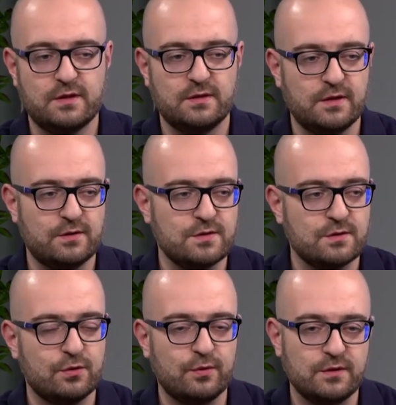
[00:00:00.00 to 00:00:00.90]
and there is
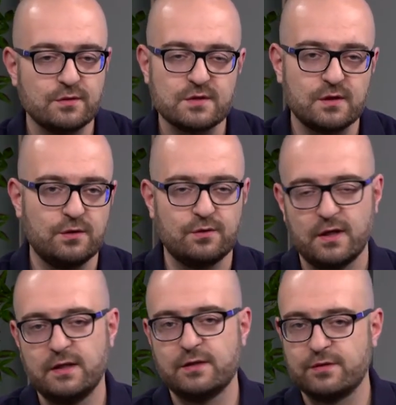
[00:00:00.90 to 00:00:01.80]
no way to secure
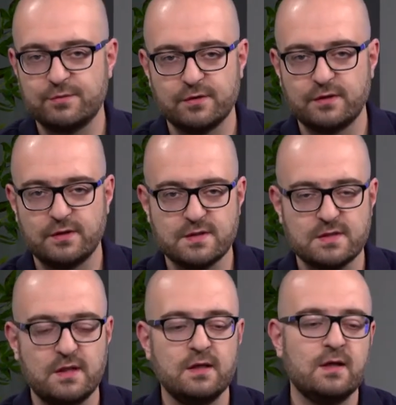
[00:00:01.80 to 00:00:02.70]
any cryptocurrency